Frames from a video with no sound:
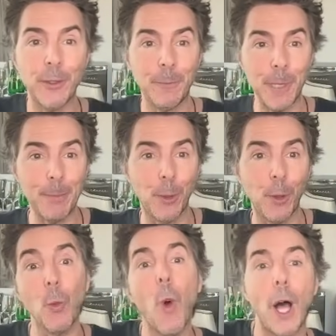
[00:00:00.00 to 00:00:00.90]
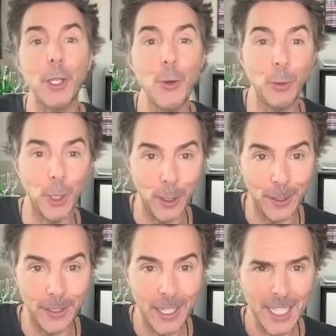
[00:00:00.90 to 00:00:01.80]
of people while you
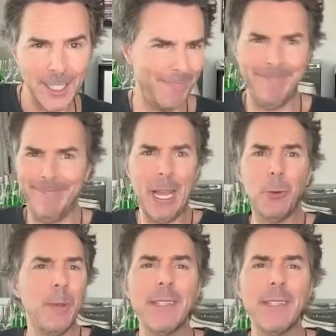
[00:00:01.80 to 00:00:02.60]
learn. That would